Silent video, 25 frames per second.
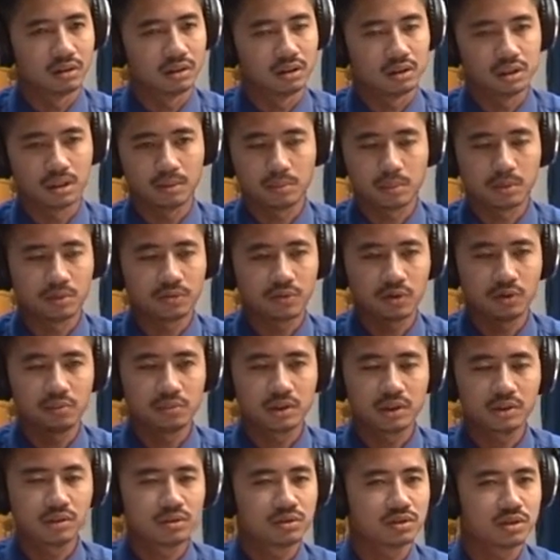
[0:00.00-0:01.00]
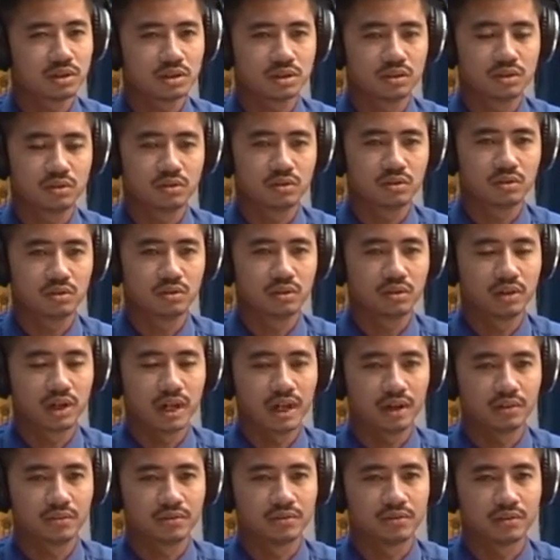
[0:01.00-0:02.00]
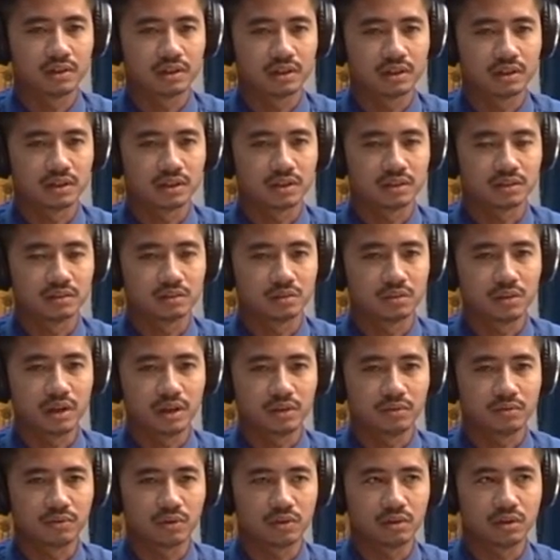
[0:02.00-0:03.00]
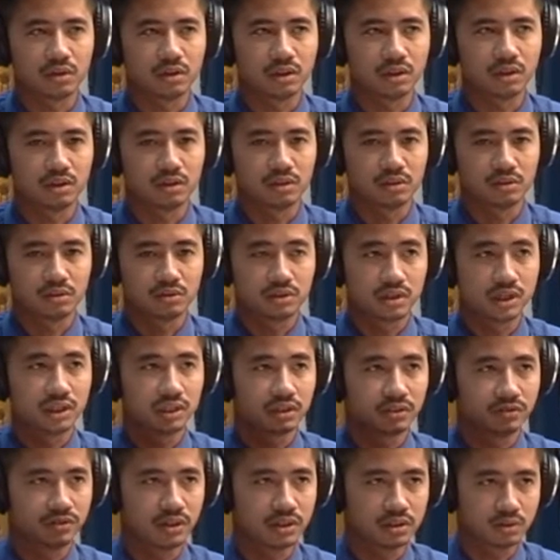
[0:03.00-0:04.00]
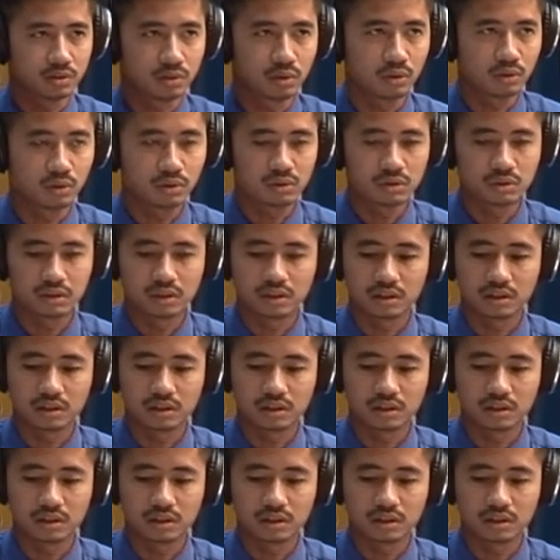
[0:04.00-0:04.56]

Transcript: the performance, users don't have to wait for the user interface to load,